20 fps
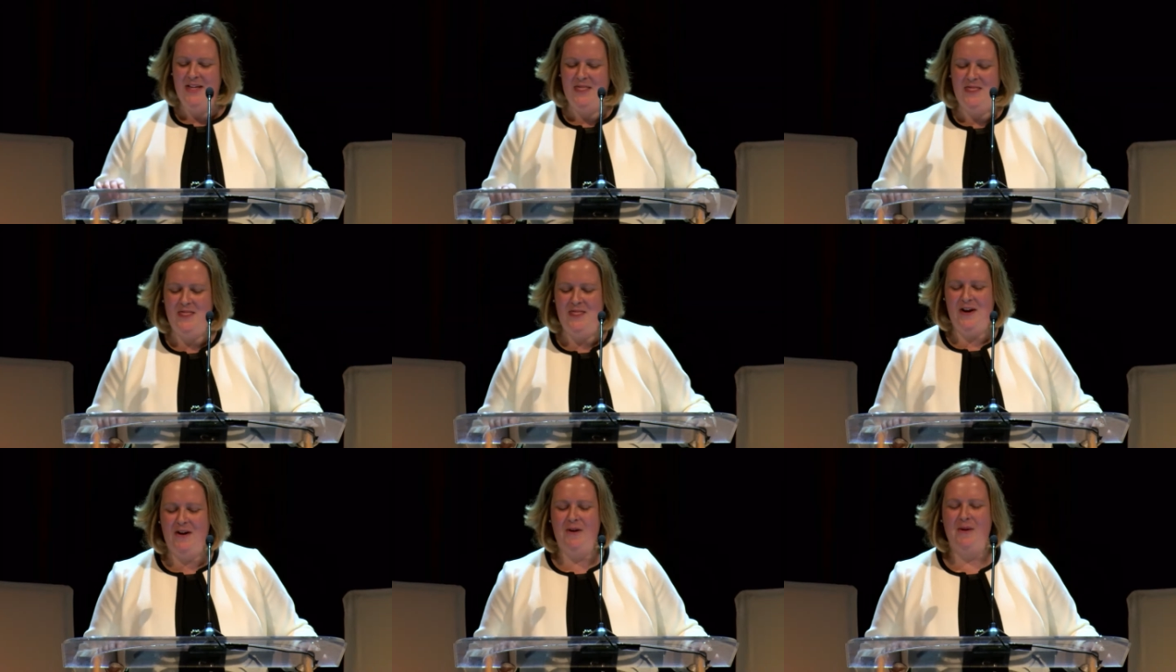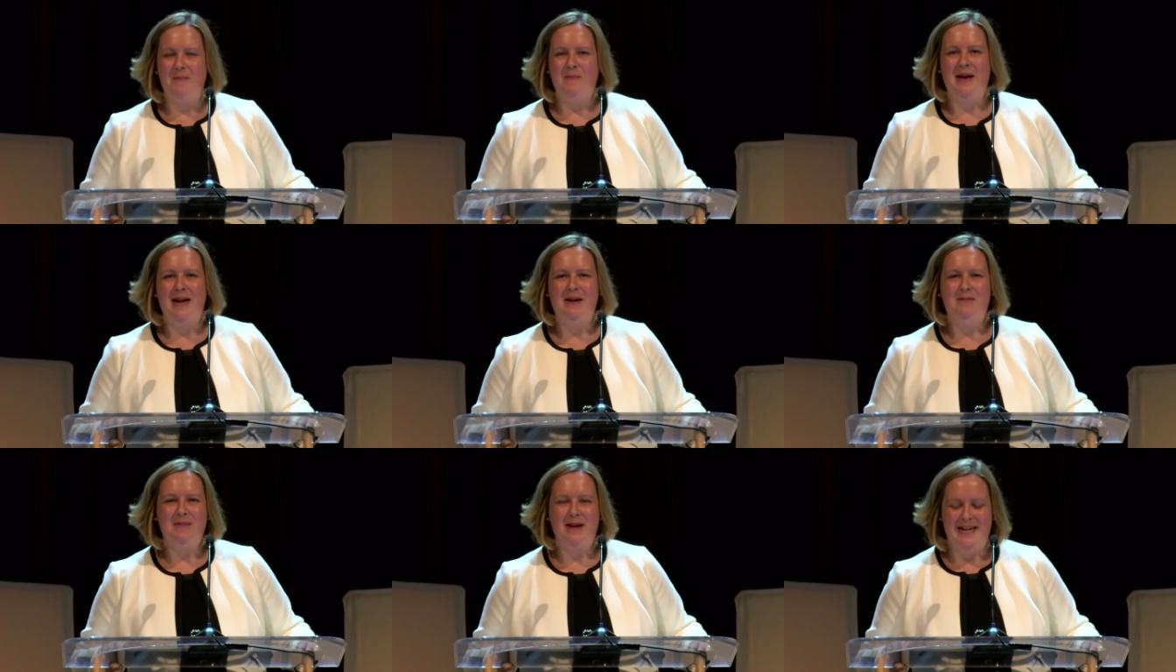There are
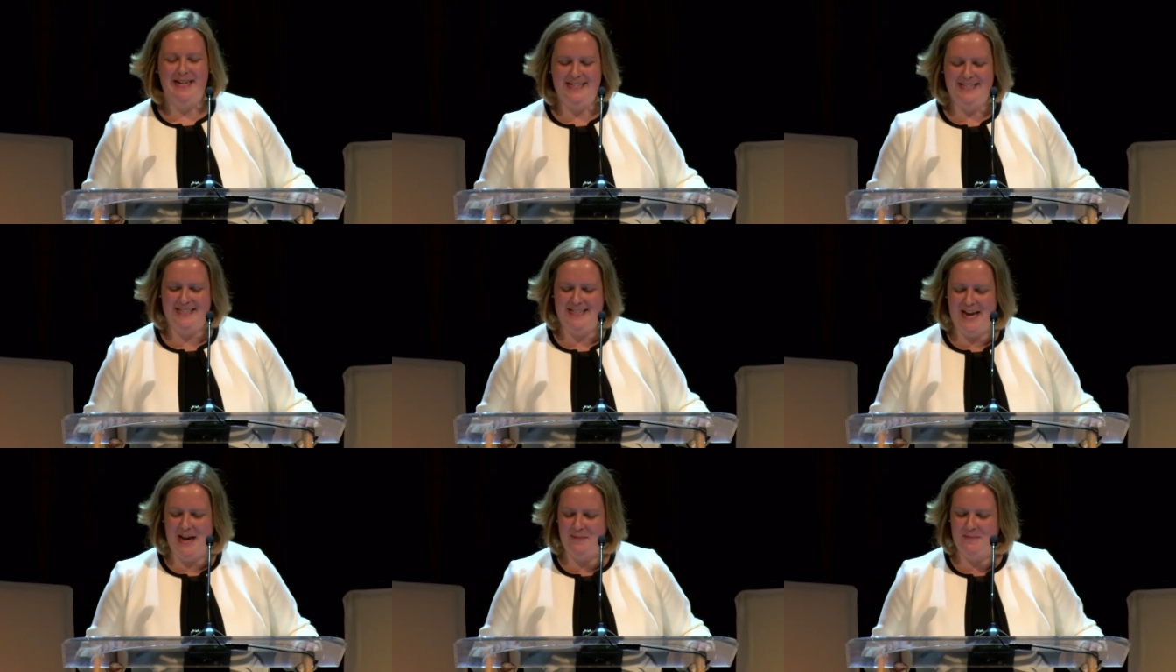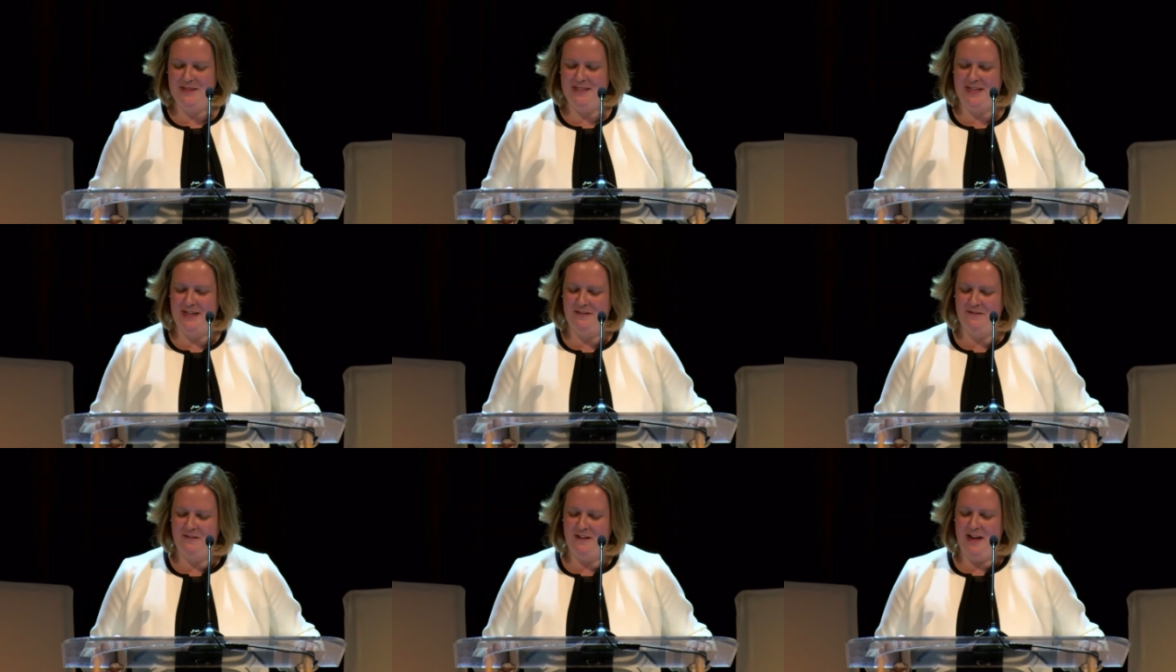many, many steps
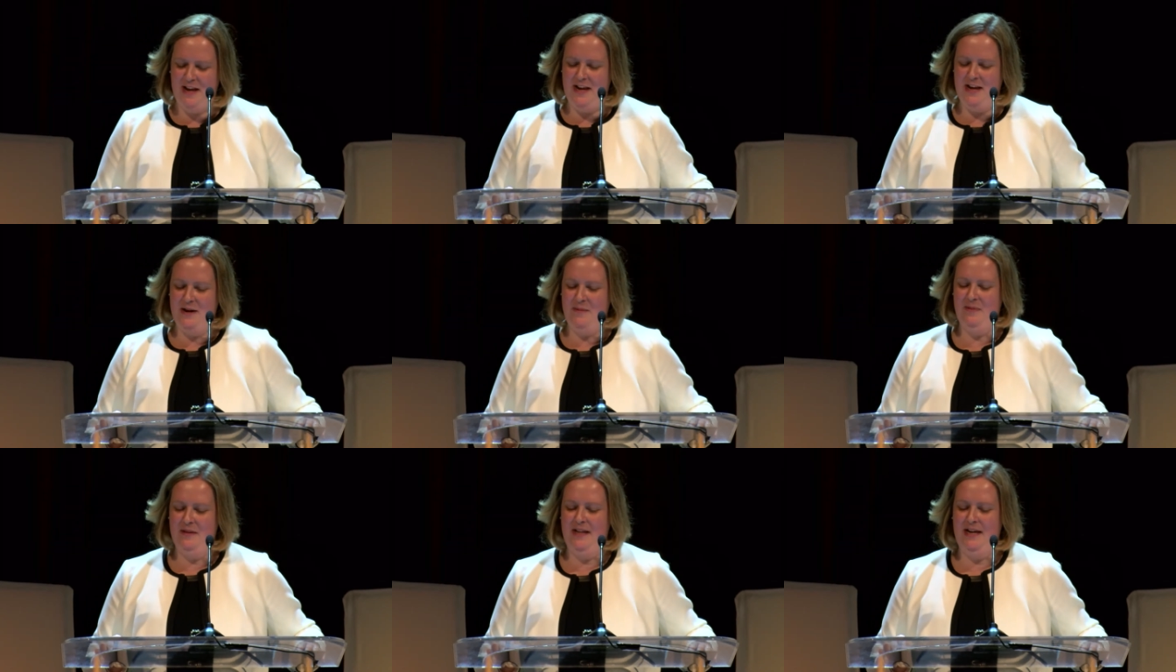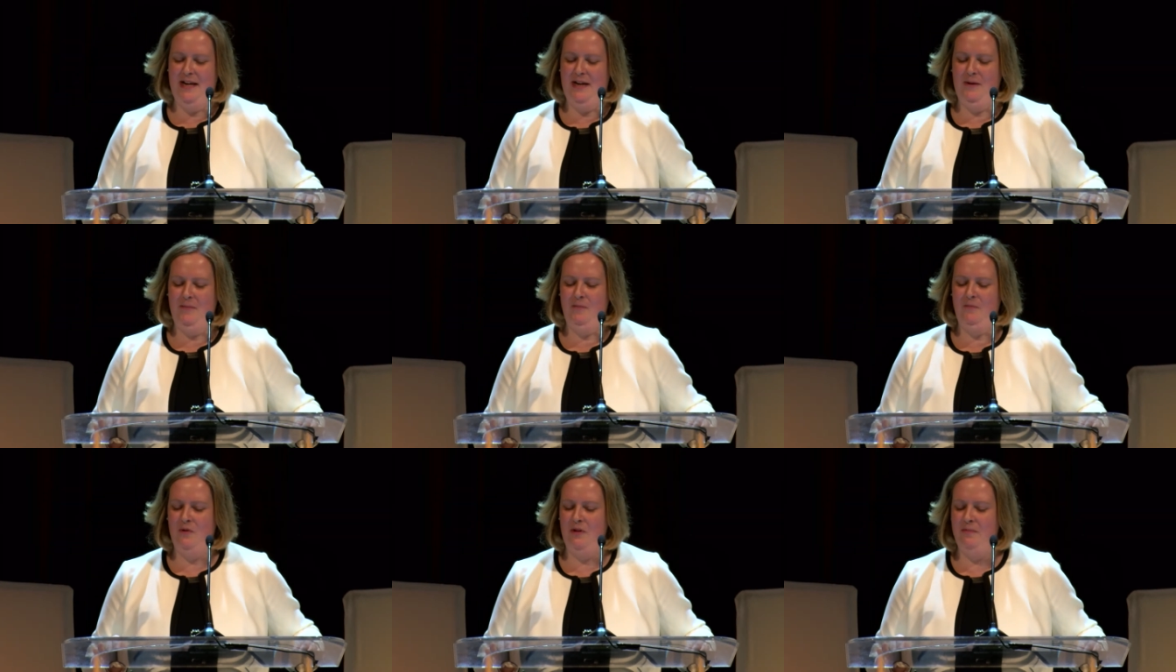in flying a
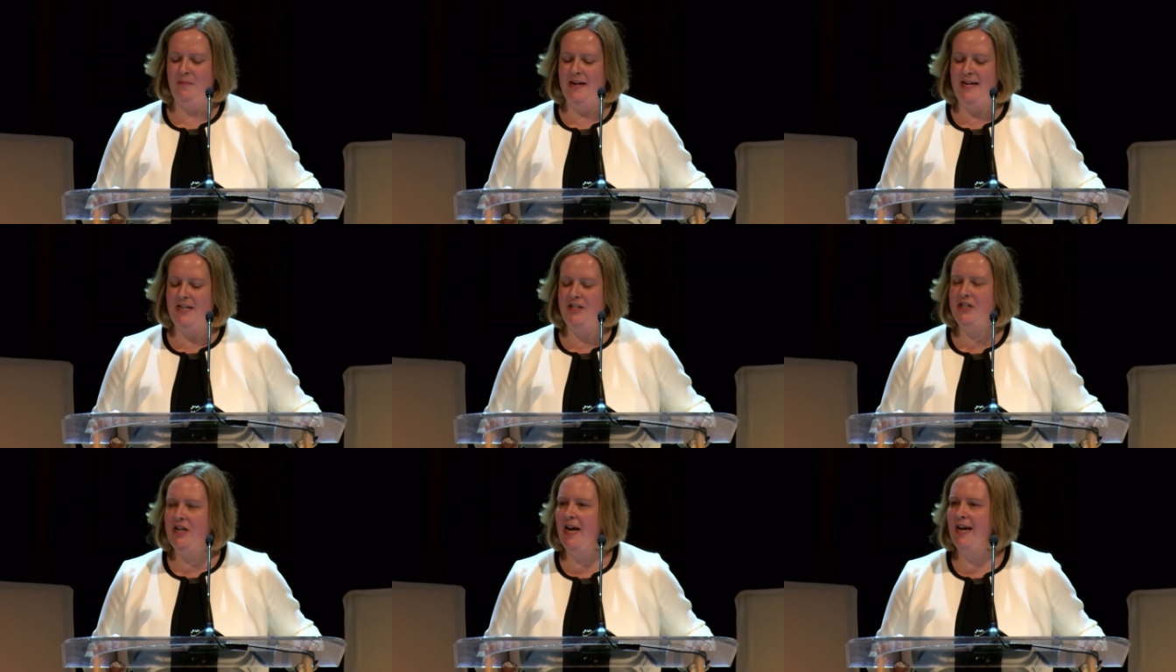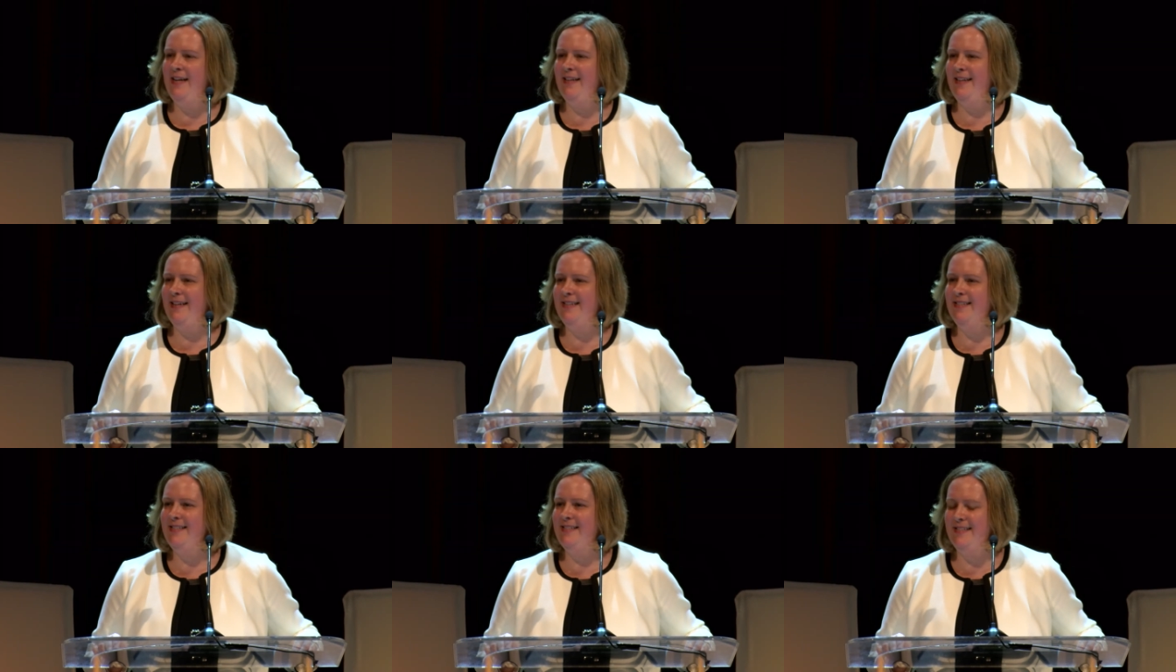plane, with many
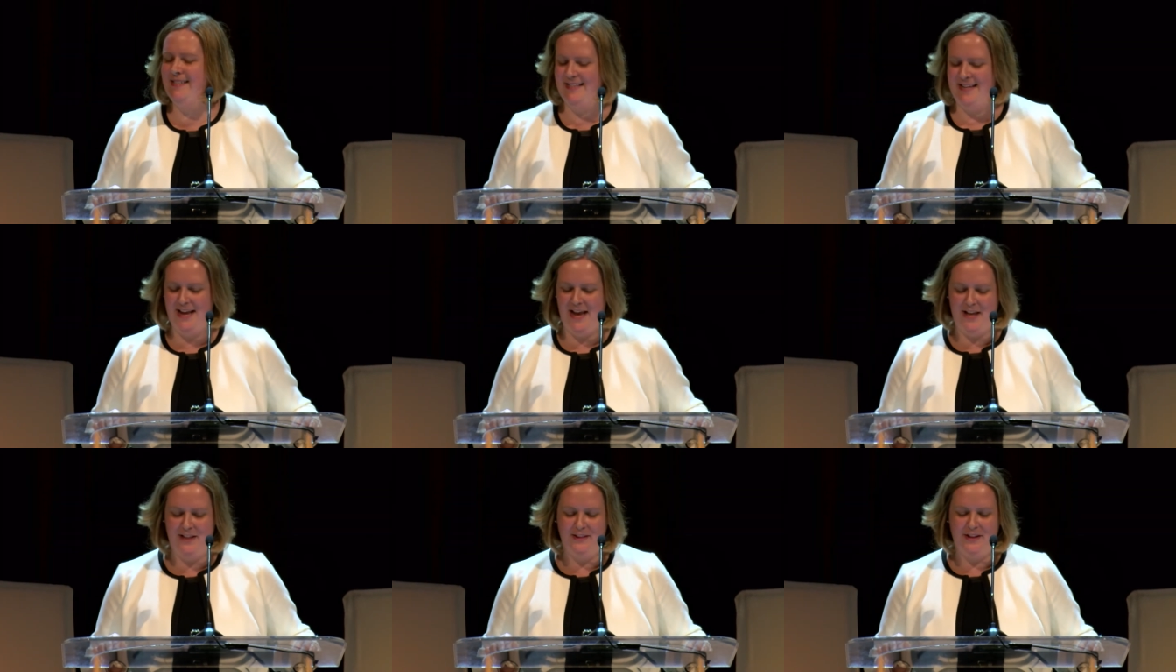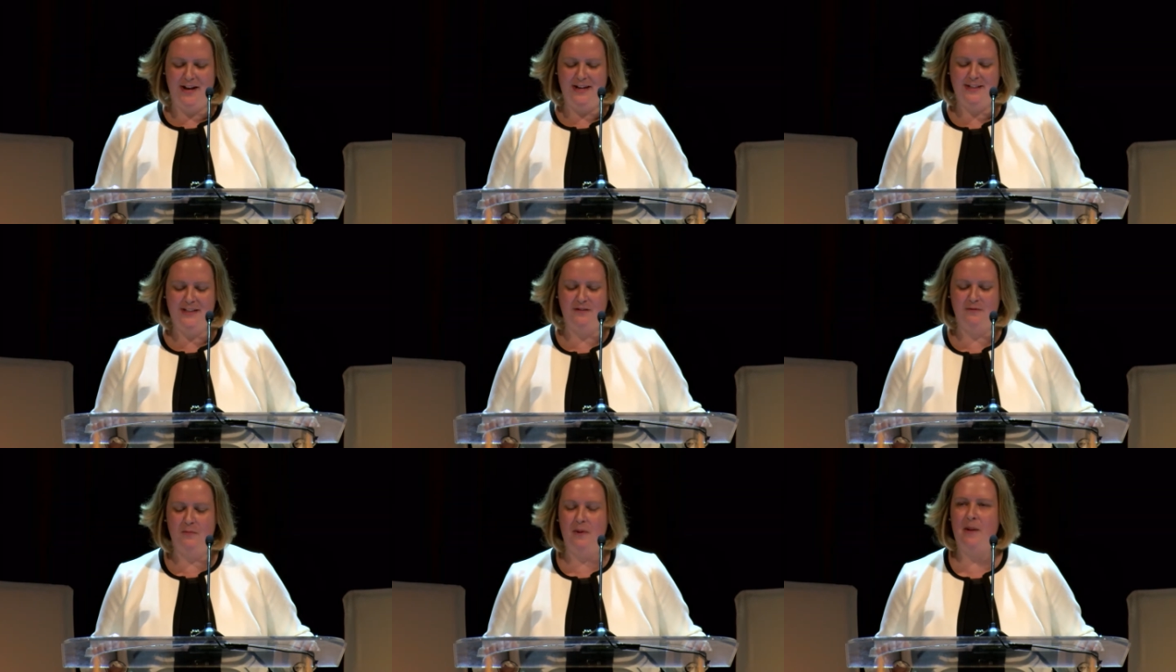checklists and
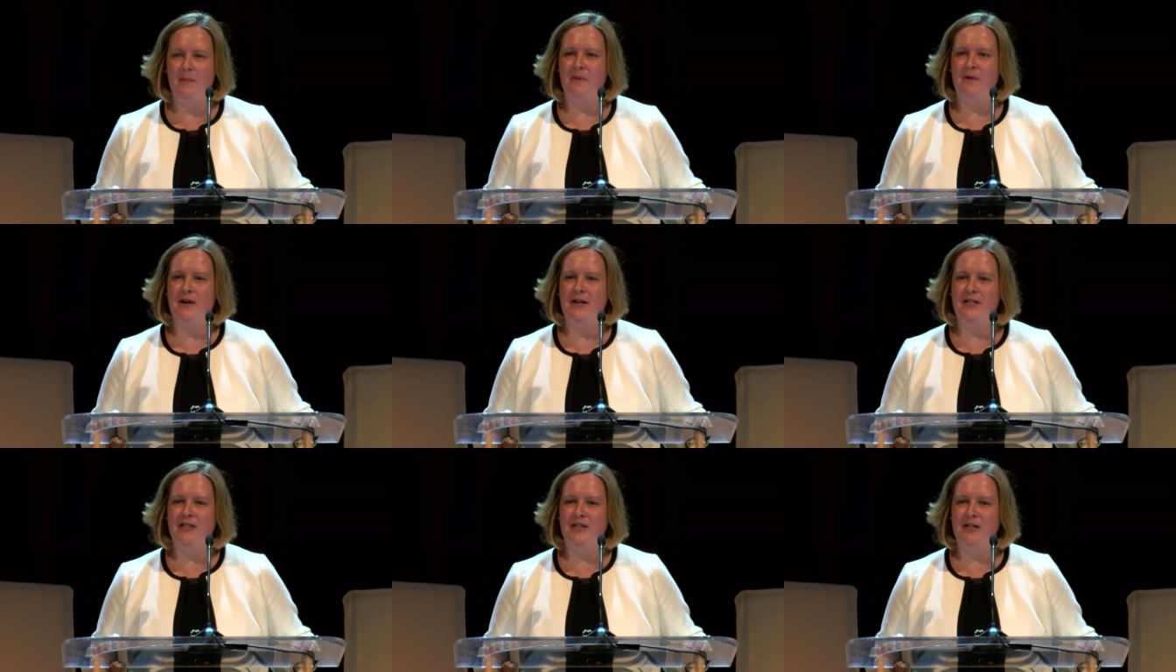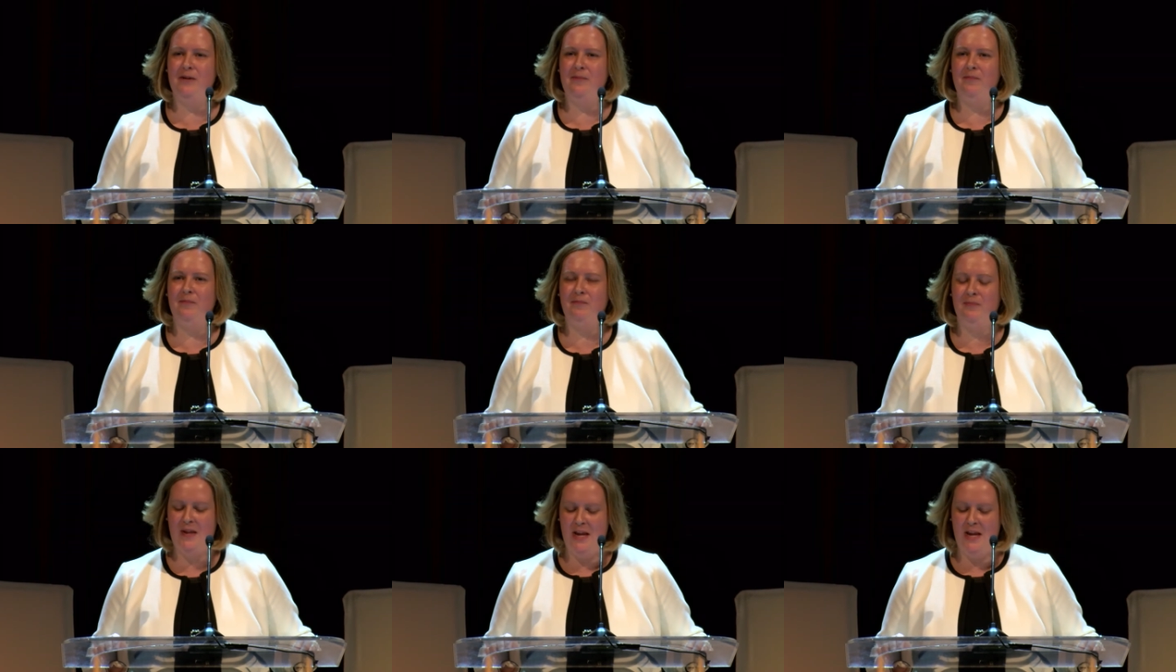lots of preparation.